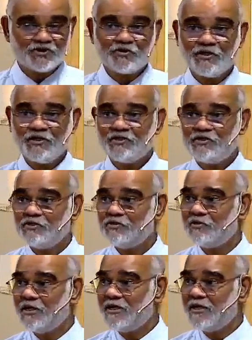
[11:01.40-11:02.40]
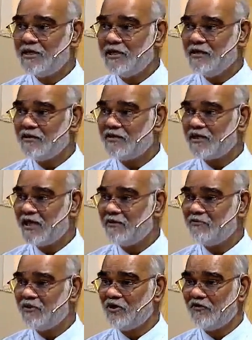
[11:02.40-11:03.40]
was going to do in the
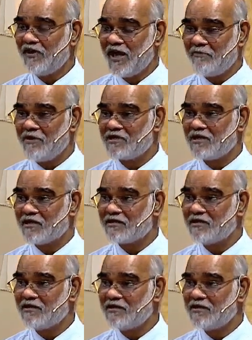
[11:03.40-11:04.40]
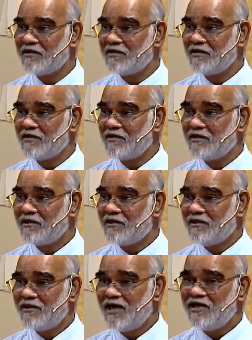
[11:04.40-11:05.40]
time of Habakkuk.
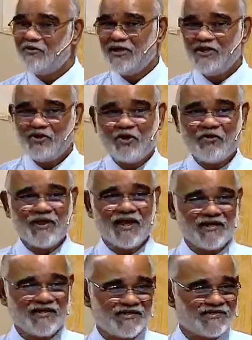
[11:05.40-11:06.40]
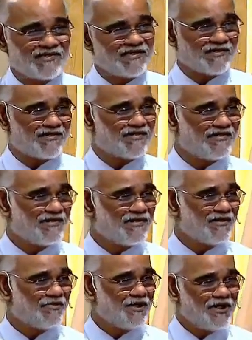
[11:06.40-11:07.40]
And we know that, isn't it?
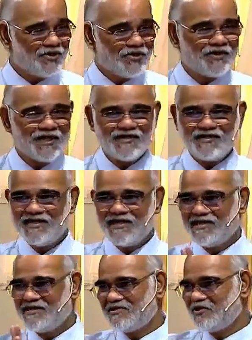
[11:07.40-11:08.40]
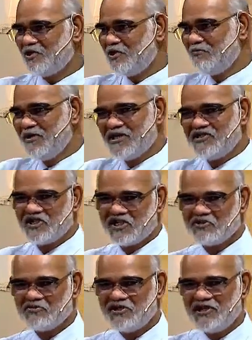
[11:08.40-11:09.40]
We know that there is going to be a
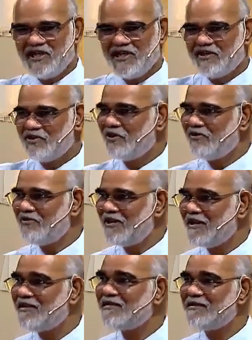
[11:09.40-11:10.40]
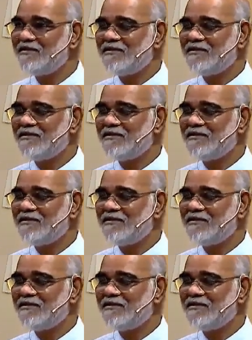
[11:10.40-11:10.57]
judgment day and all of that.